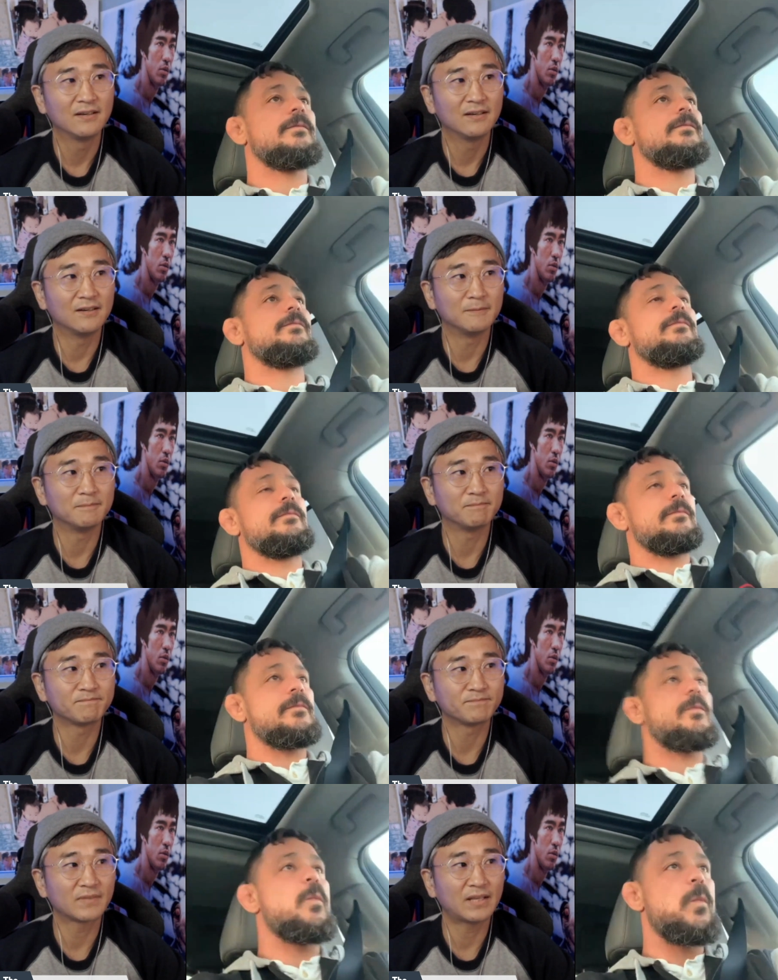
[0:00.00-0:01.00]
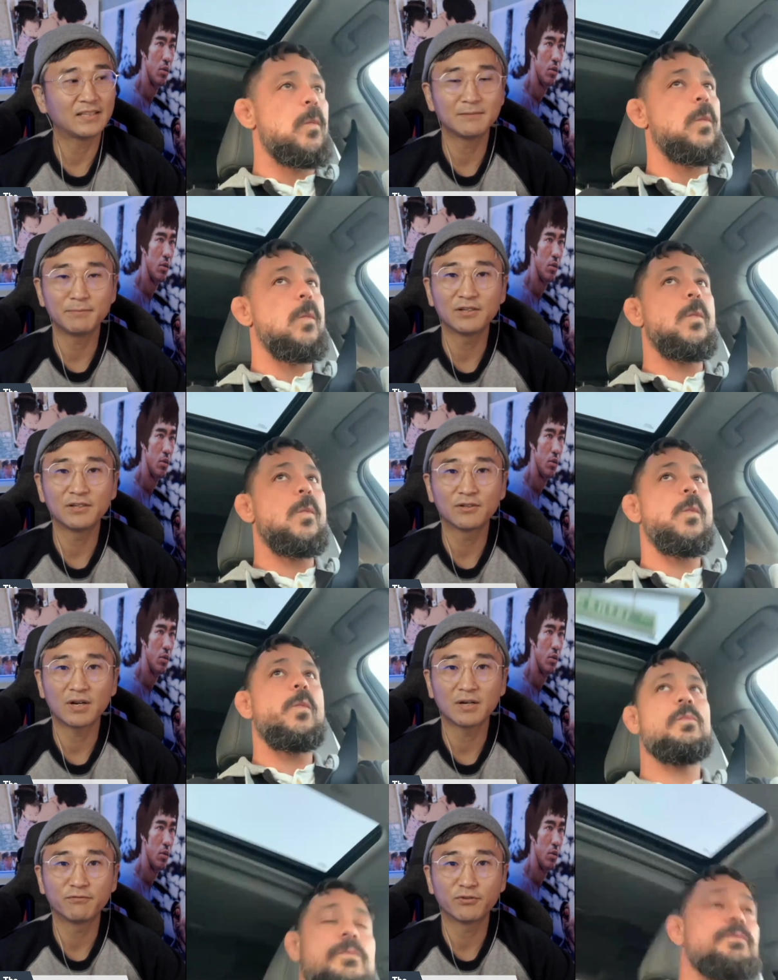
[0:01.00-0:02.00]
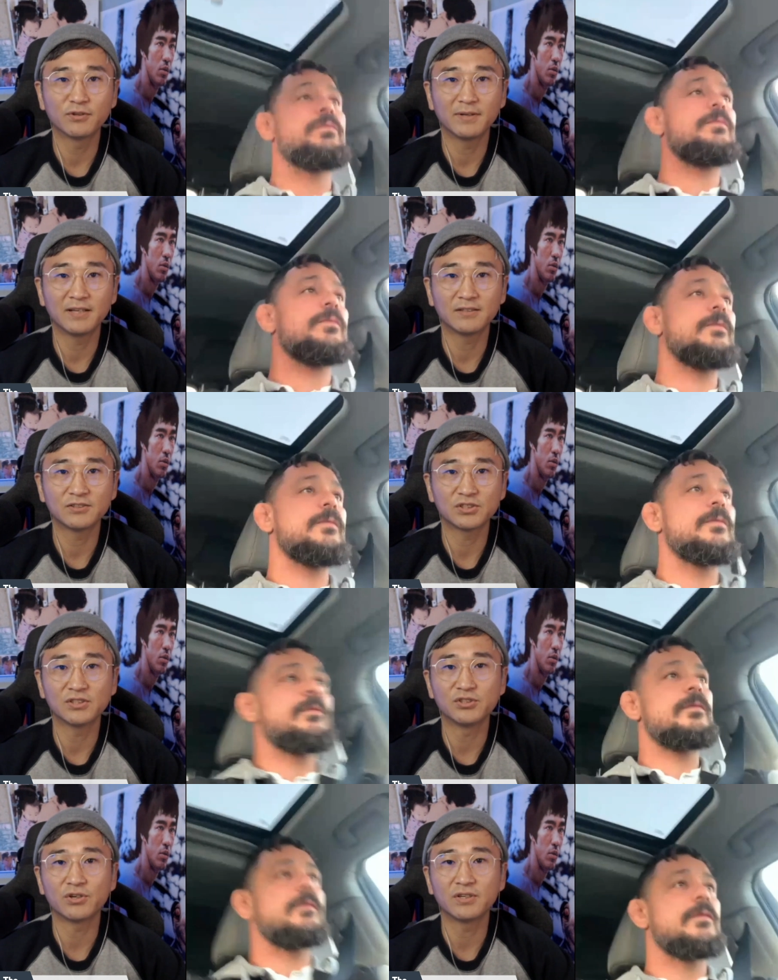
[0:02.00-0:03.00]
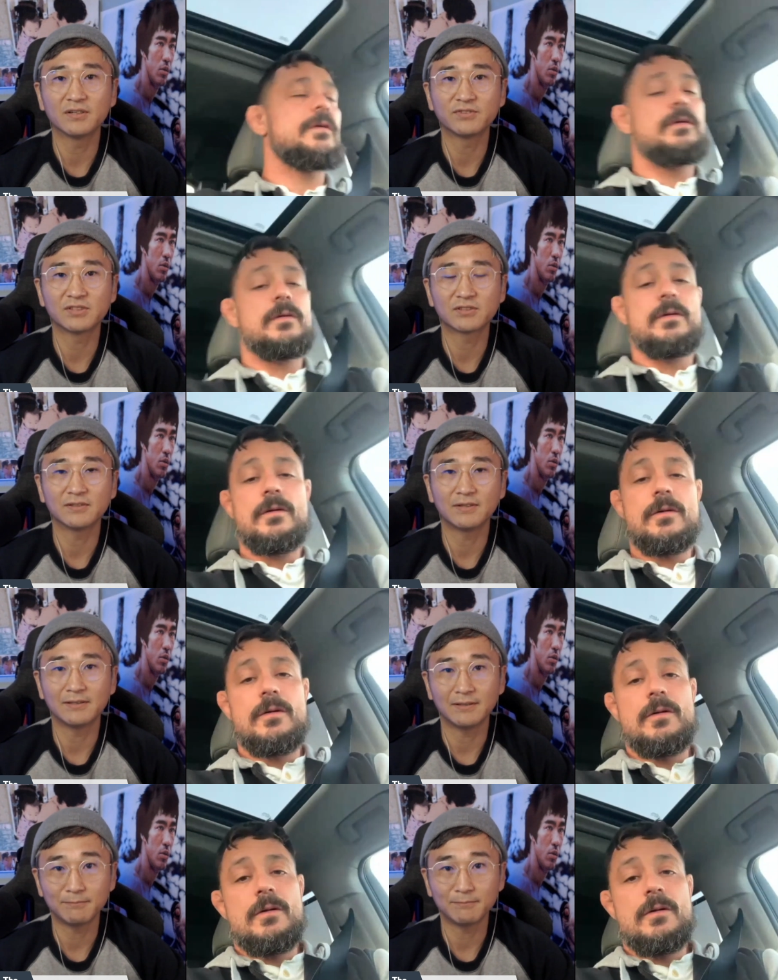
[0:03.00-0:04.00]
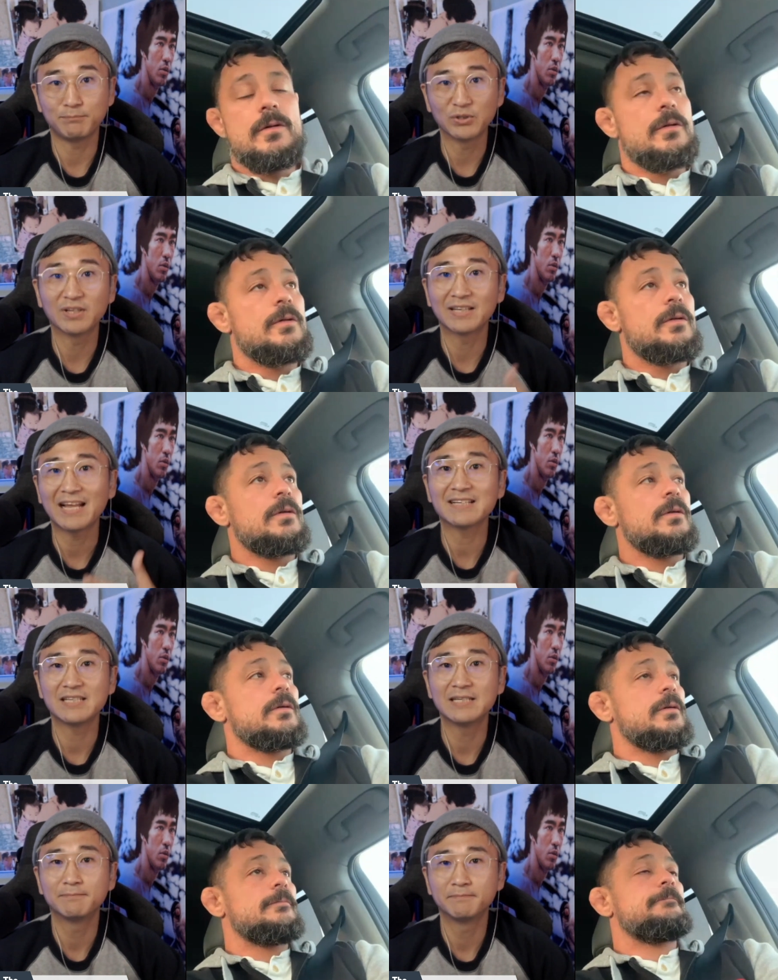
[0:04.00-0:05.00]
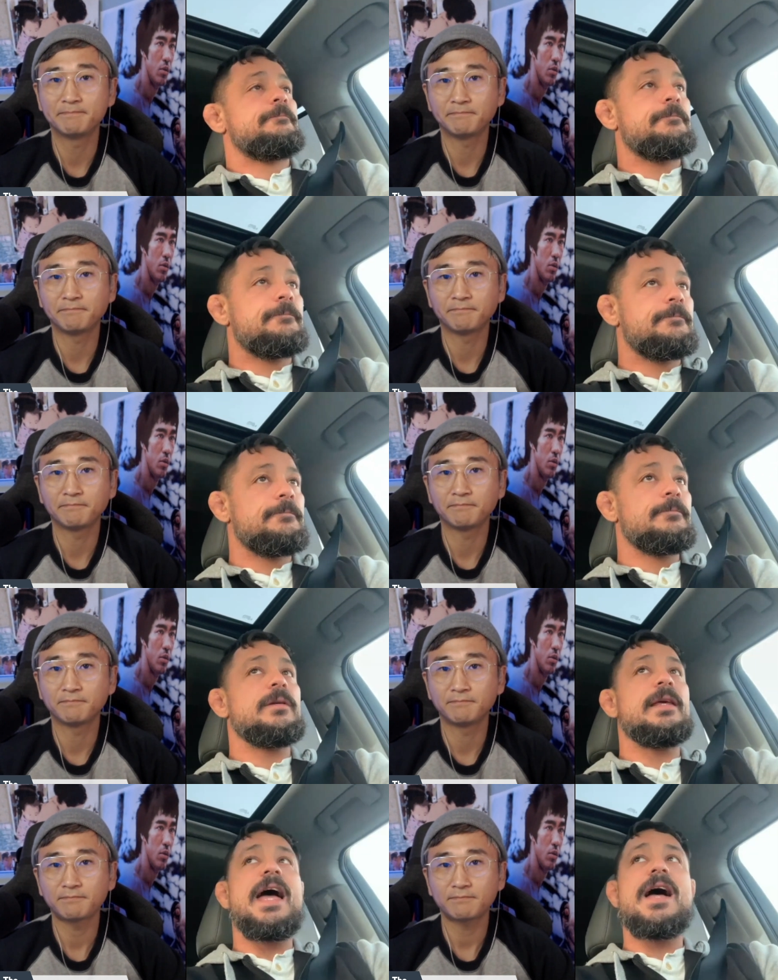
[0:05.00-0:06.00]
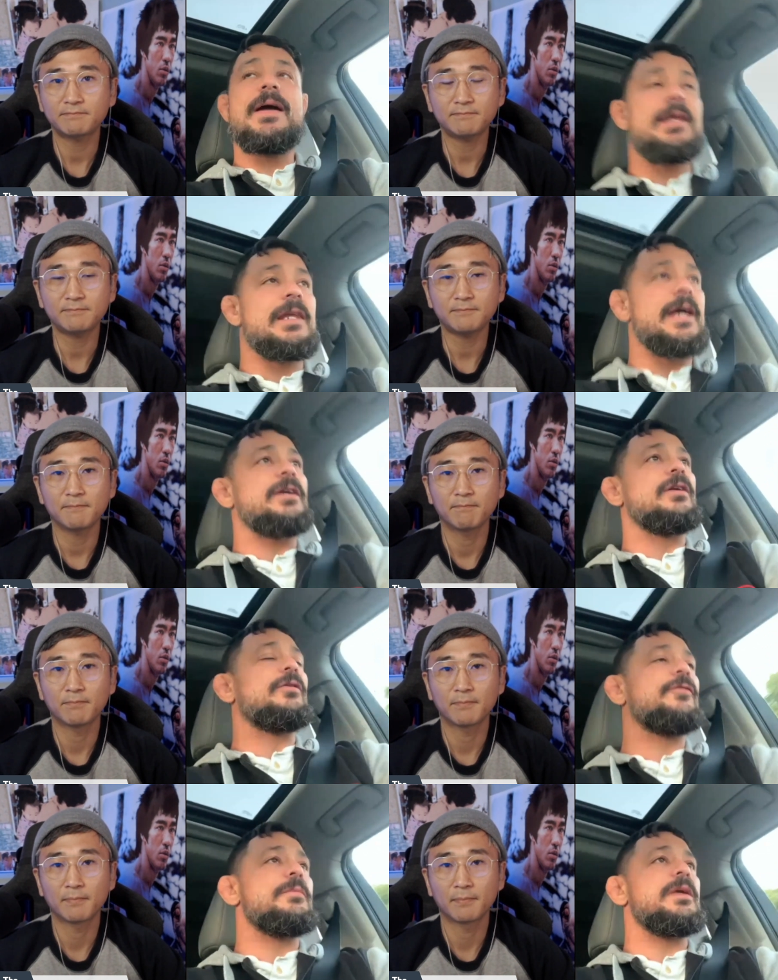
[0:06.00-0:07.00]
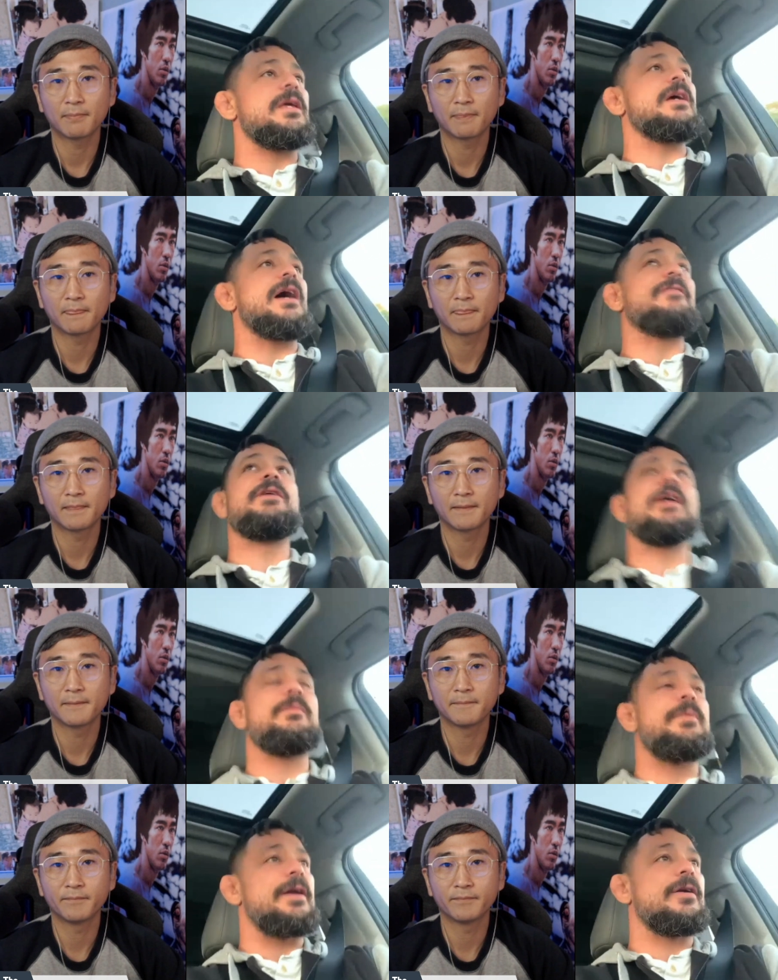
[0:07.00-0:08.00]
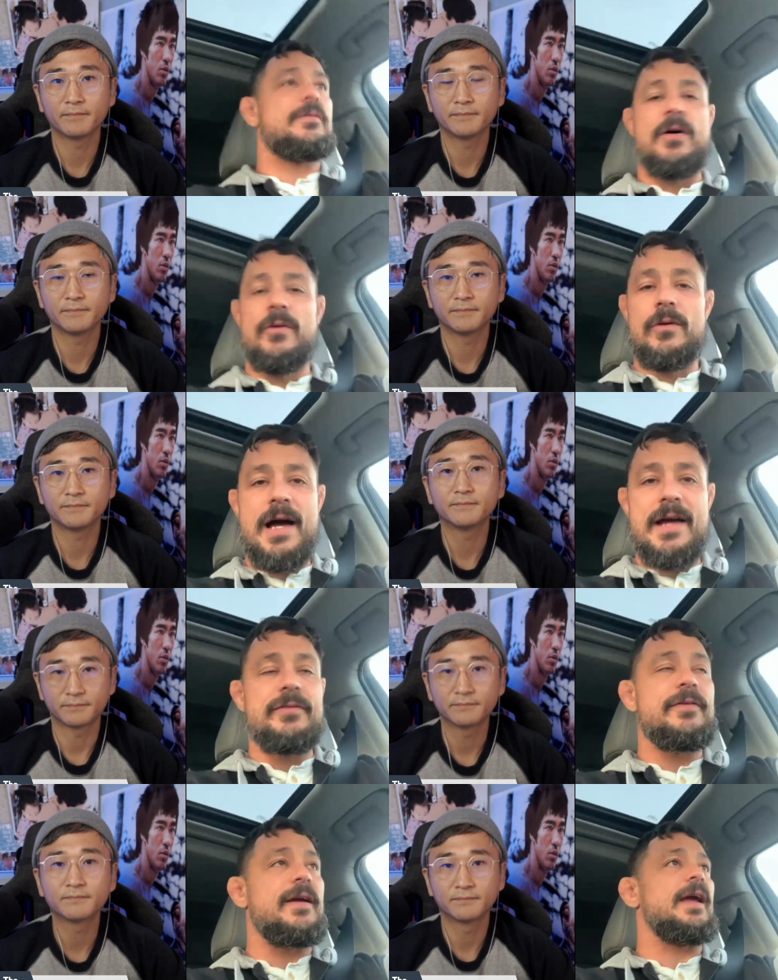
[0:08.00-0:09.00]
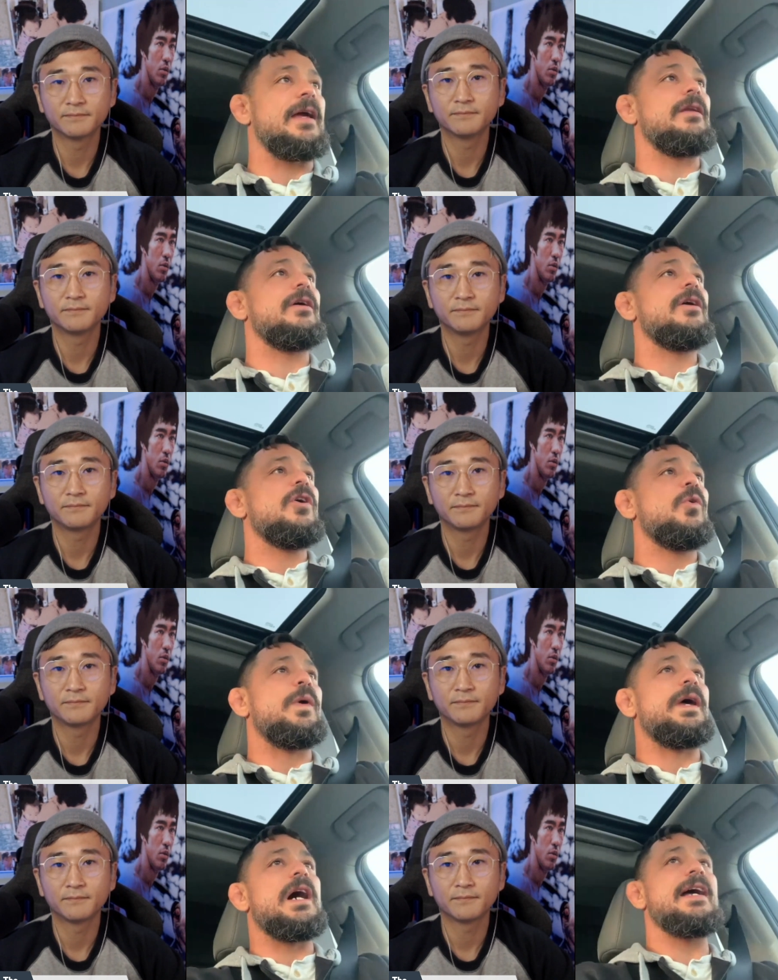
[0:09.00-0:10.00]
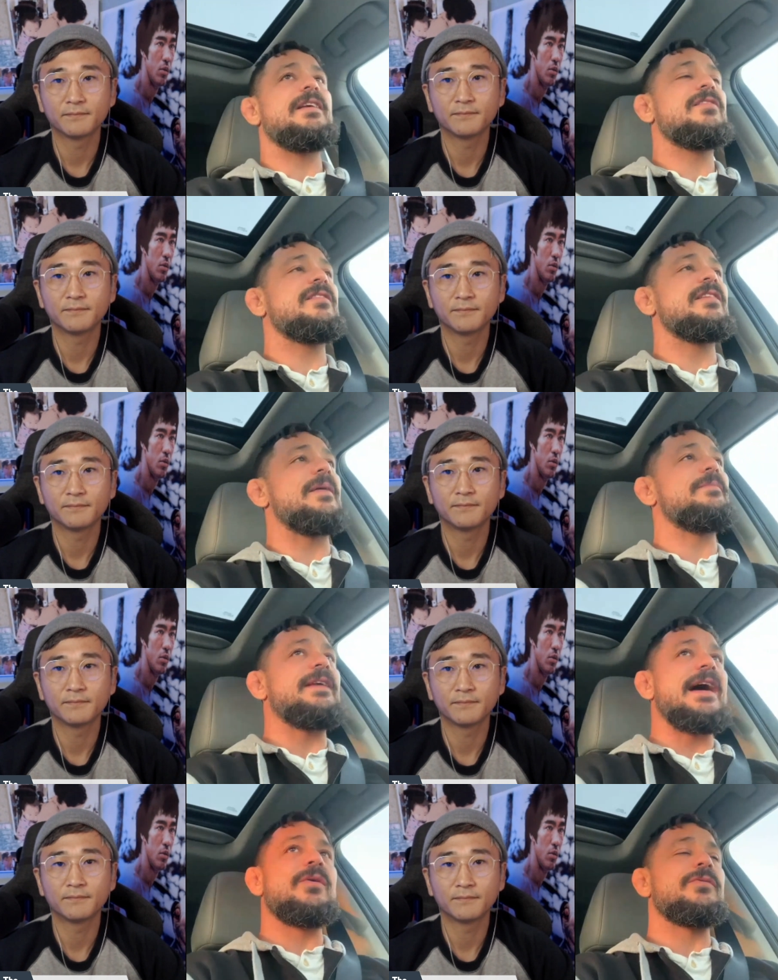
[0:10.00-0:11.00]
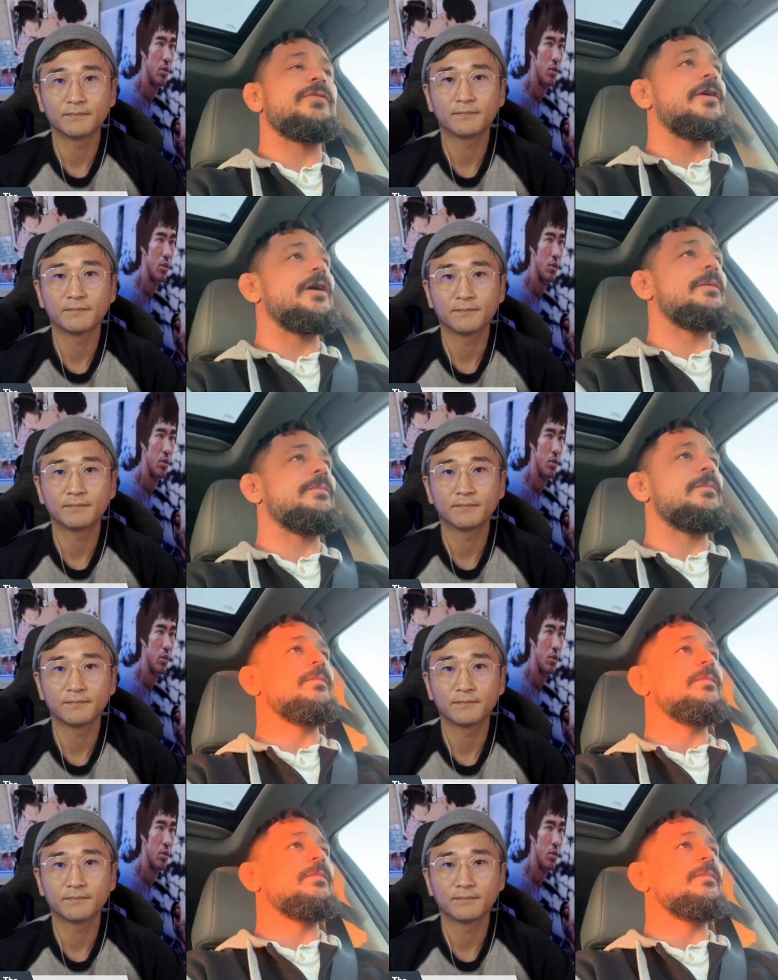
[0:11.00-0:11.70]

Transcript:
Speaker 1: Um, has it been incredible for you, man? Just the journey of just building that team.
Speaker 2: Yeah, man. Like you know, for me, I've been a competitor my whole life, and when I stepped down from